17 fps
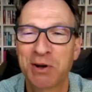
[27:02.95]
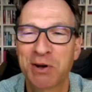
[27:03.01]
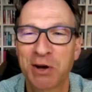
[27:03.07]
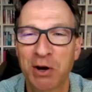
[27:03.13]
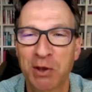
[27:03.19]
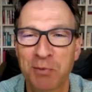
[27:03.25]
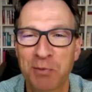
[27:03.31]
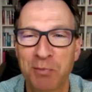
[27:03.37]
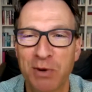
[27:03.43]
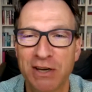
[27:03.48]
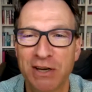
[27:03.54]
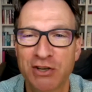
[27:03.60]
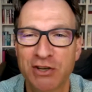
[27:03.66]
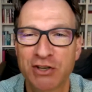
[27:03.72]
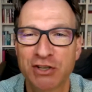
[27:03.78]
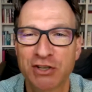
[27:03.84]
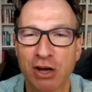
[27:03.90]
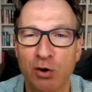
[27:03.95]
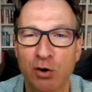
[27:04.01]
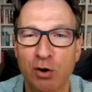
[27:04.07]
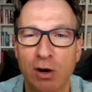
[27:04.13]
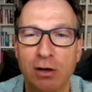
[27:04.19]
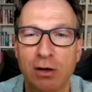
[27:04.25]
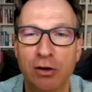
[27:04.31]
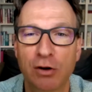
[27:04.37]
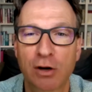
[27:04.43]
to the beach. So
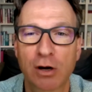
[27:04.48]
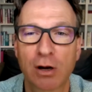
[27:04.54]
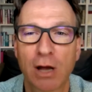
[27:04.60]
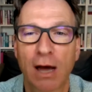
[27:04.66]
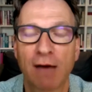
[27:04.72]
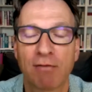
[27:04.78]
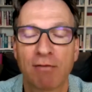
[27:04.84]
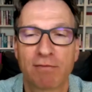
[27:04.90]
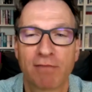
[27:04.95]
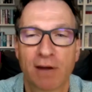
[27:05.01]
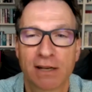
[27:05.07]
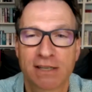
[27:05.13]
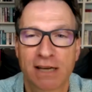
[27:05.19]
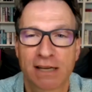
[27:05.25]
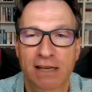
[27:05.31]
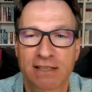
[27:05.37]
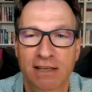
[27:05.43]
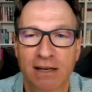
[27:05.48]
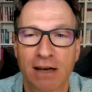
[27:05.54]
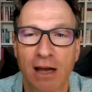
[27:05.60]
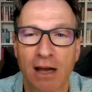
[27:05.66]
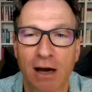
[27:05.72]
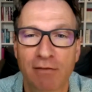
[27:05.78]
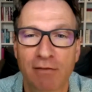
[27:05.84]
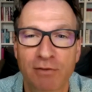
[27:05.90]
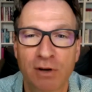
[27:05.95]
you could have a fantastic
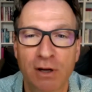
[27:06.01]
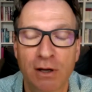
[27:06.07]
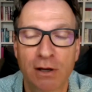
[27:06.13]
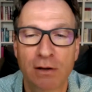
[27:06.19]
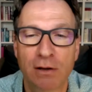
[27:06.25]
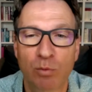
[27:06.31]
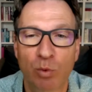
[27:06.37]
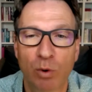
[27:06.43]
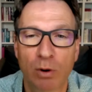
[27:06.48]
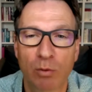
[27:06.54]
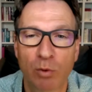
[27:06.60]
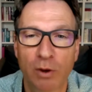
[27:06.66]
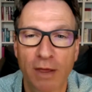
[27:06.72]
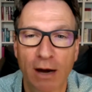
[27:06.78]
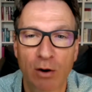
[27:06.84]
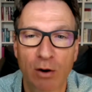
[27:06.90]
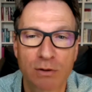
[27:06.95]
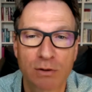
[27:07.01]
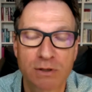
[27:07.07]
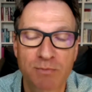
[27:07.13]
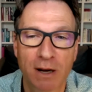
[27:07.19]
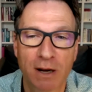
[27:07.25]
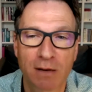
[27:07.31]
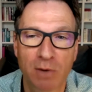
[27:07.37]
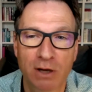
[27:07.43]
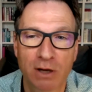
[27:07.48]
life without
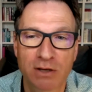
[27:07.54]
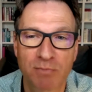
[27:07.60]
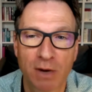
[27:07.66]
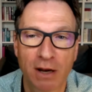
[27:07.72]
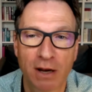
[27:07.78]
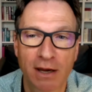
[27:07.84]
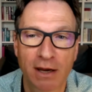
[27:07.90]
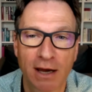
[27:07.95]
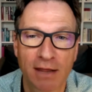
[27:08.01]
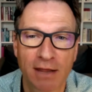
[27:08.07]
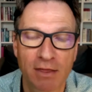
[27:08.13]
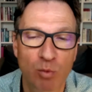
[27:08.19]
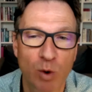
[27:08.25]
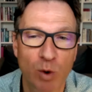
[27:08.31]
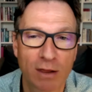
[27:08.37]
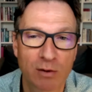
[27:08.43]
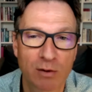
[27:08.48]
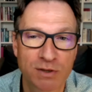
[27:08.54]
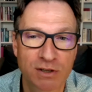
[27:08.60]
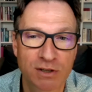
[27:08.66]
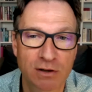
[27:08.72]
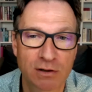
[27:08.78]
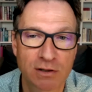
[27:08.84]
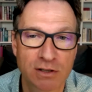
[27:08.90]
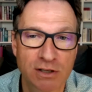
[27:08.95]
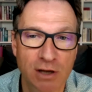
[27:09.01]
spending much money, and the weather was
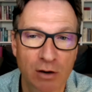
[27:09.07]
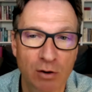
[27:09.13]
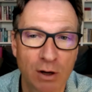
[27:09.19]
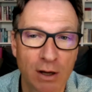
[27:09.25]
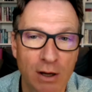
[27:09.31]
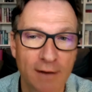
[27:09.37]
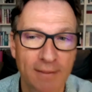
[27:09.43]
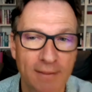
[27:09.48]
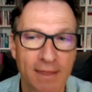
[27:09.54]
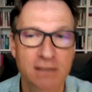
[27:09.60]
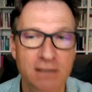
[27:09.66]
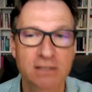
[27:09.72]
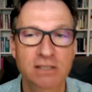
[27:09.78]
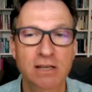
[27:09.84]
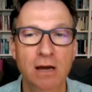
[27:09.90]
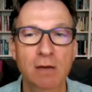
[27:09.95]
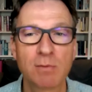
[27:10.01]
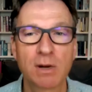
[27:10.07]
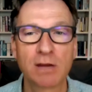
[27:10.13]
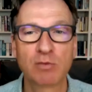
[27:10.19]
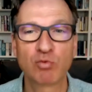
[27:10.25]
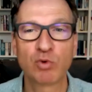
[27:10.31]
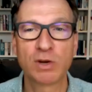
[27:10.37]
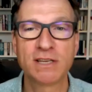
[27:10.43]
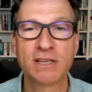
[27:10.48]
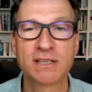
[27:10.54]
good. So there's so many
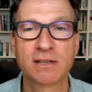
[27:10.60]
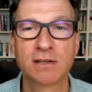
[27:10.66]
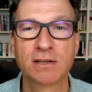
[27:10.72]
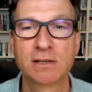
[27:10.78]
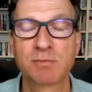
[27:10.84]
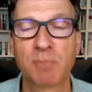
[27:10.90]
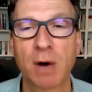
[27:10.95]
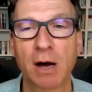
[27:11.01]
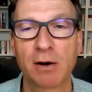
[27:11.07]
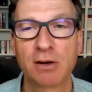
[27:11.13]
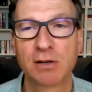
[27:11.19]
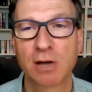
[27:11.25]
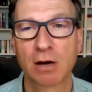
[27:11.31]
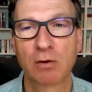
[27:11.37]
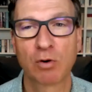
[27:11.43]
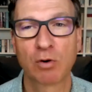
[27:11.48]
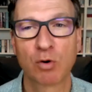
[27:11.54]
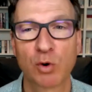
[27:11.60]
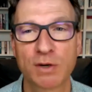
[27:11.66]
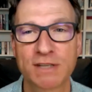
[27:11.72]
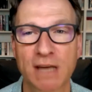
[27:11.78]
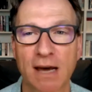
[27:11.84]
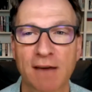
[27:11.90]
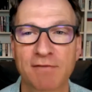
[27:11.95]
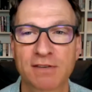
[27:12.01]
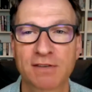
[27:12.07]
reasons, but you don't always
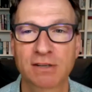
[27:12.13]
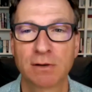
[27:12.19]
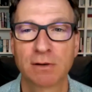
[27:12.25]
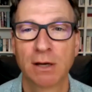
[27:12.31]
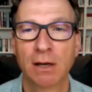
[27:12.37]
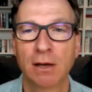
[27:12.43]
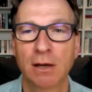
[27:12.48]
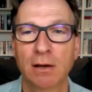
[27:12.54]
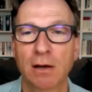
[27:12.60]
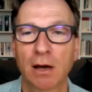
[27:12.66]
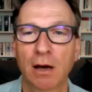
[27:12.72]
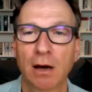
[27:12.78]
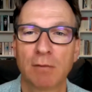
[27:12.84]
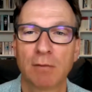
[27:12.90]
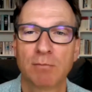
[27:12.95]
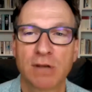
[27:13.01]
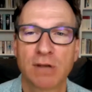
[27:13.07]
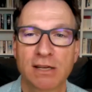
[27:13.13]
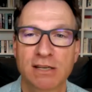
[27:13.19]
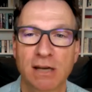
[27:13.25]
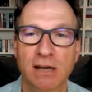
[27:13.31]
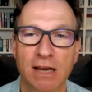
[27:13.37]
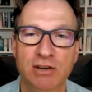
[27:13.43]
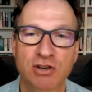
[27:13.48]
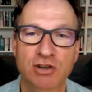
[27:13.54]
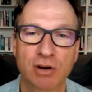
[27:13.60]
have to
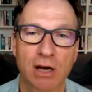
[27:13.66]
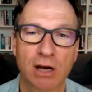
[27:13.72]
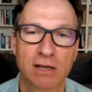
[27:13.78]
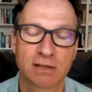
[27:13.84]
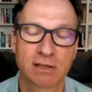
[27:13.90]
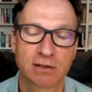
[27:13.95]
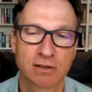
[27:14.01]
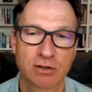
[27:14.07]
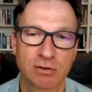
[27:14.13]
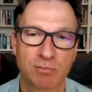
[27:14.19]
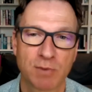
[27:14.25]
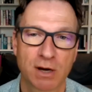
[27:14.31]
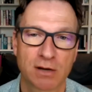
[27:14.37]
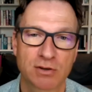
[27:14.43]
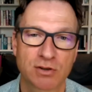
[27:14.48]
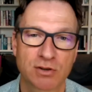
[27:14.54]
intellectualize it too much.